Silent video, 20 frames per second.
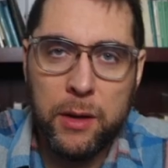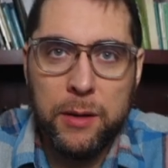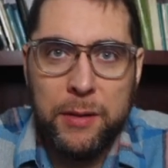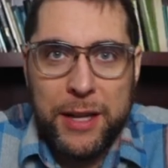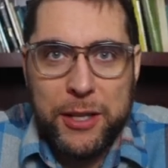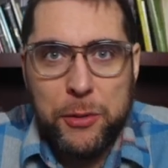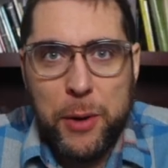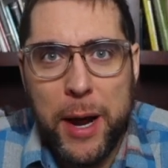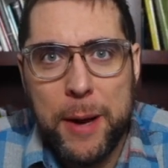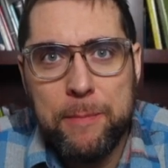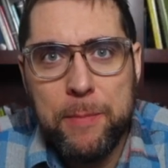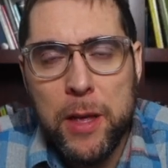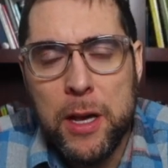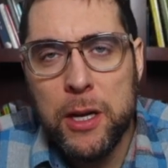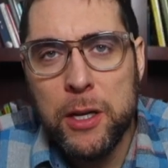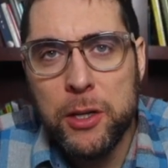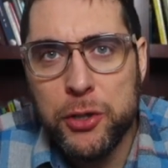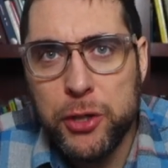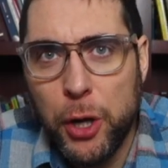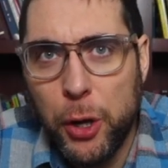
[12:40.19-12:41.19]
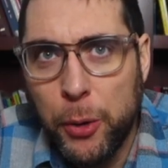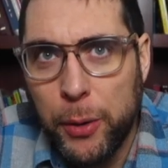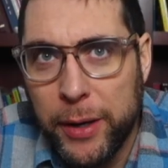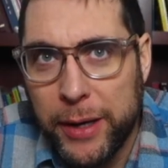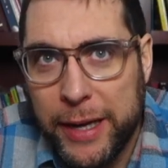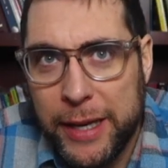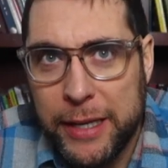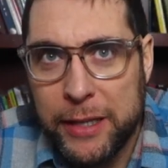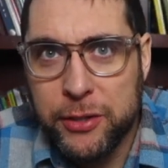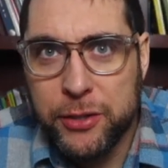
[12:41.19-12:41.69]
That's right. So
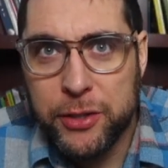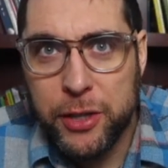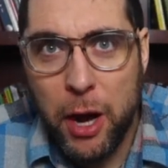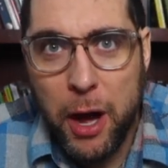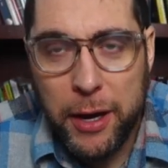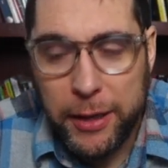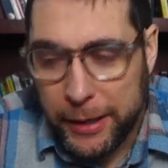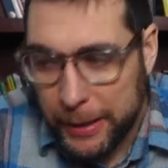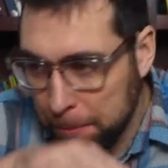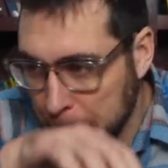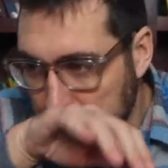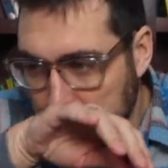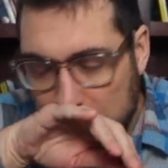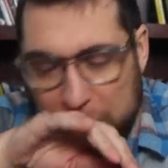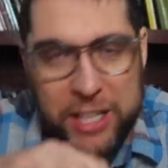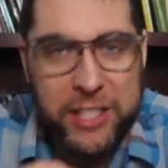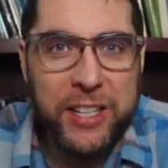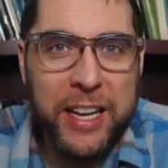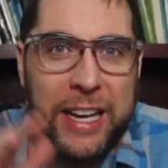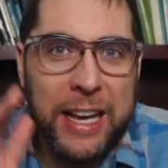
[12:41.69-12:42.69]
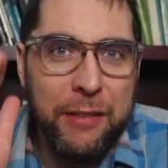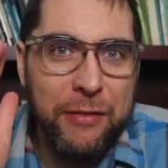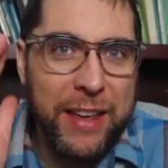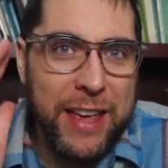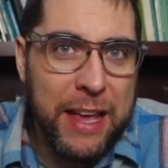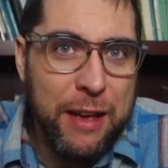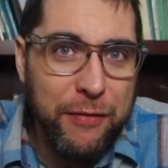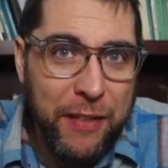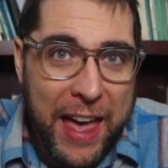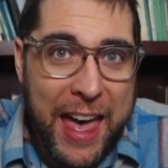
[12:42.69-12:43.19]
he's talking. He's saying if
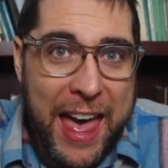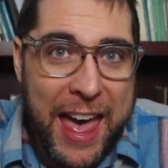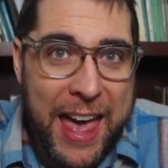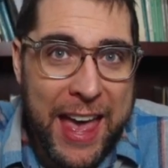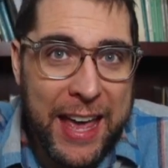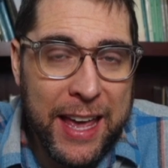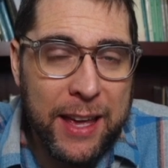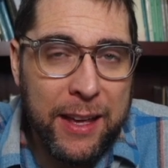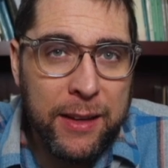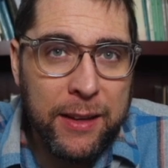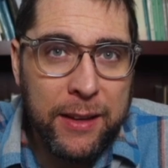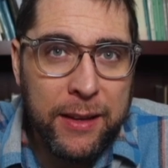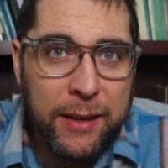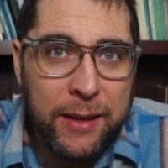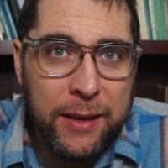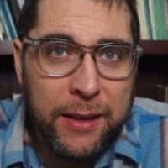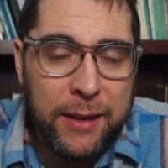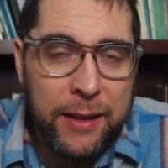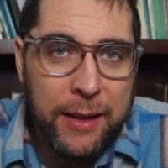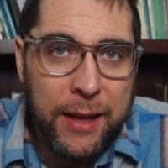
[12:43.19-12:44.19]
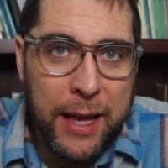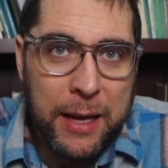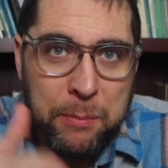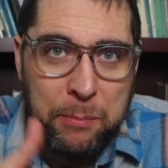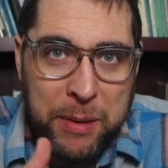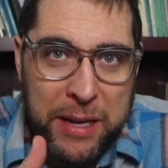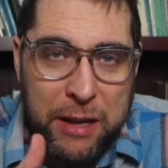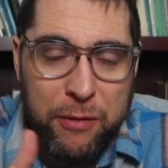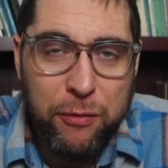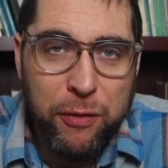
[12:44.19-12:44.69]
if A
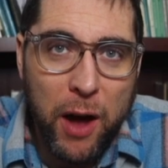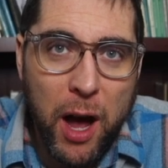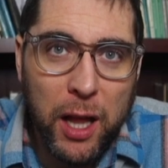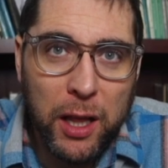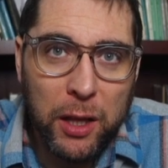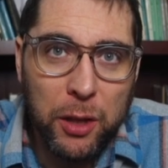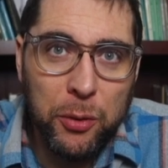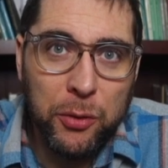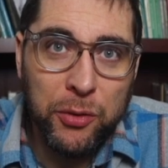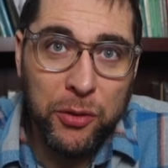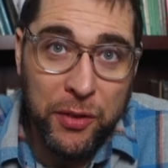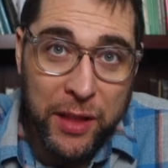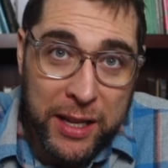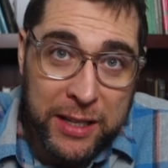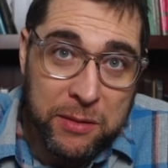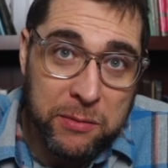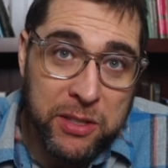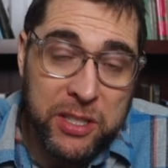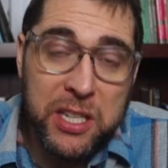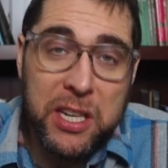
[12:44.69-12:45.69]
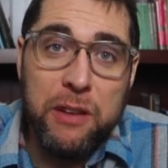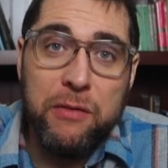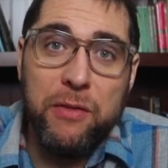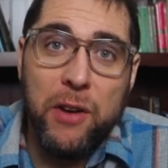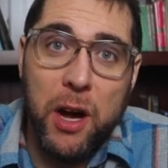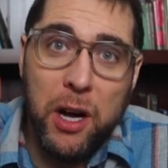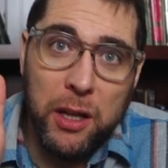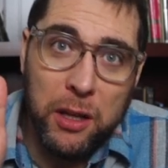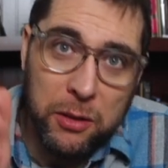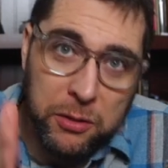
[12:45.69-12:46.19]
and B follows, then C
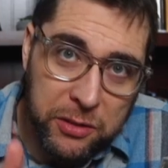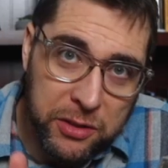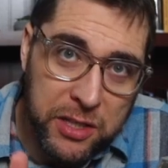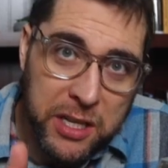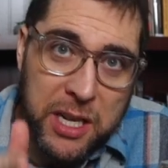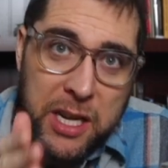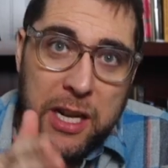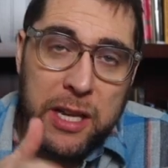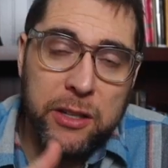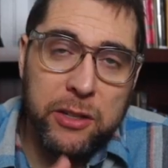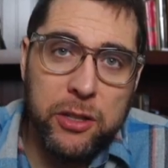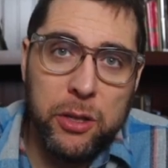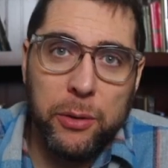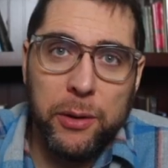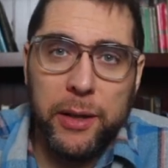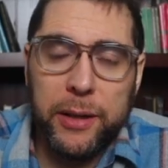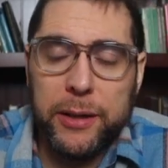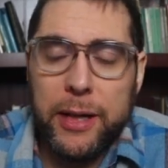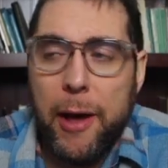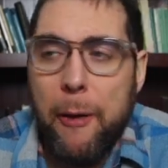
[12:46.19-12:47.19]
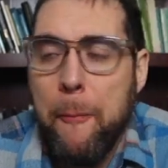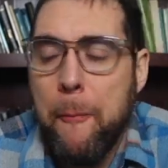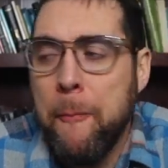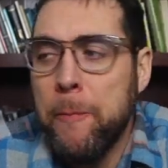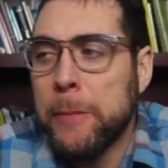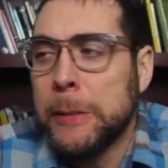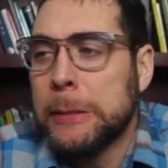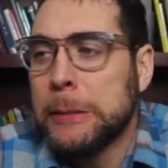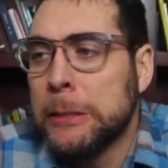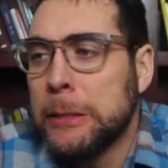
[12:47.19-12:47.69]
follows D, and so on like that.
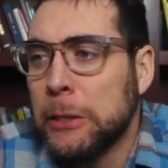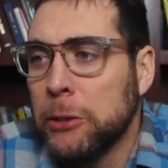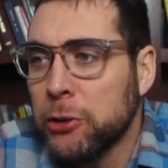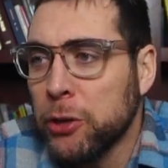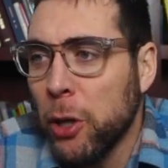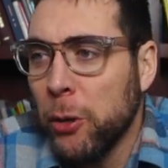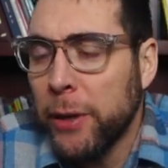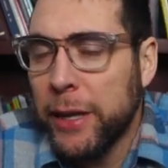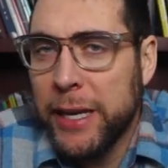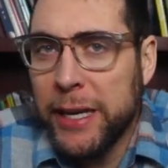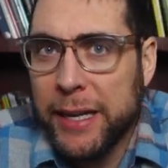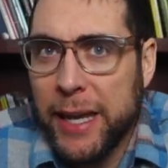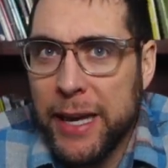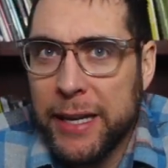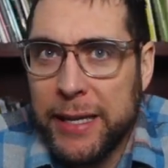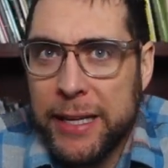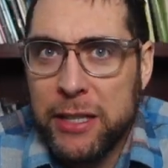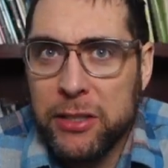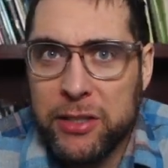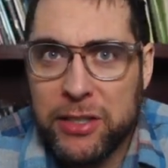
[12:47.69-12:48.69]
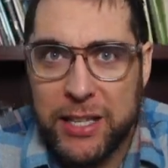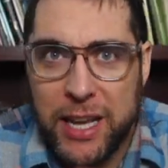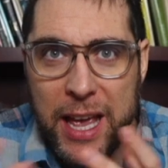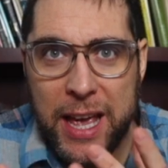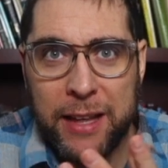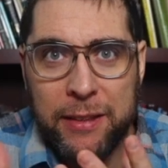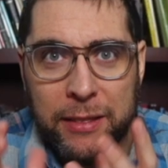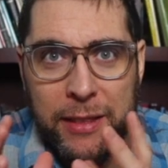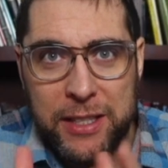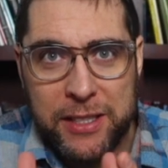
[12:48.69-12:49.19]
So he, again, he's
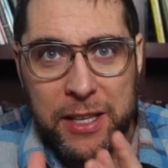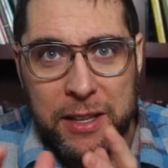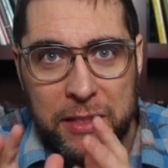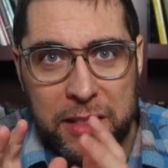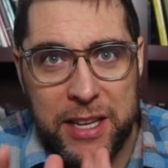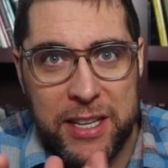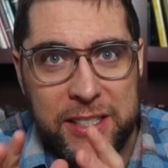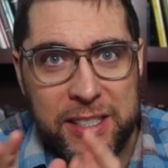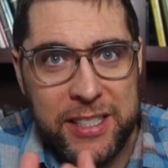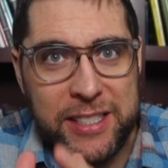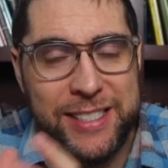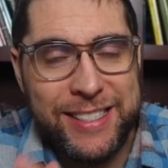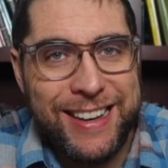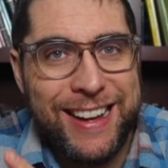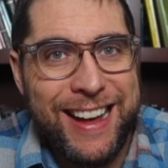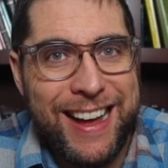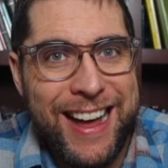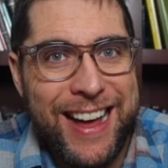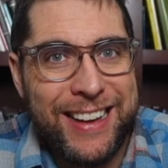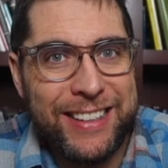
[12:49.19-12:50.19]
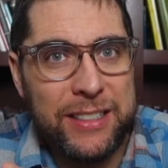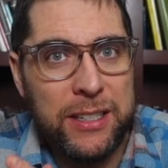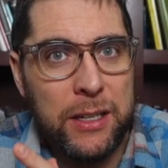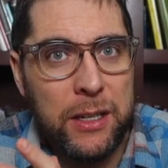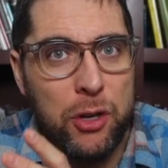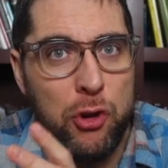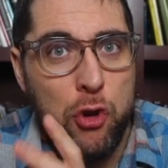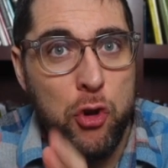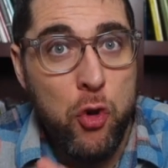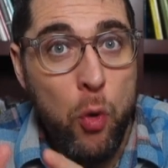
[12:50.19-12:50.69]
saying, listen, this is not
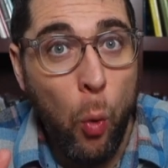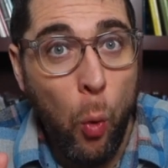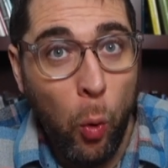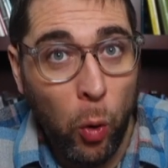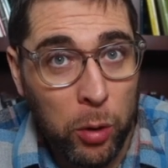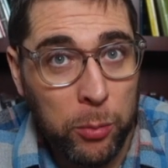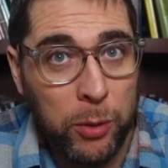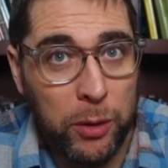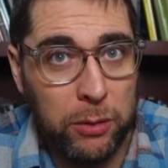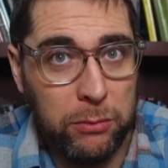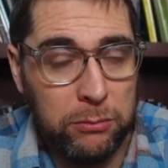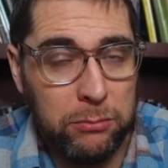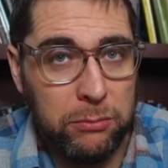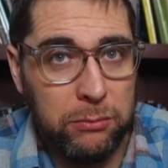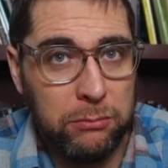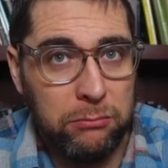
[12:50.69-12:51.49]
normal.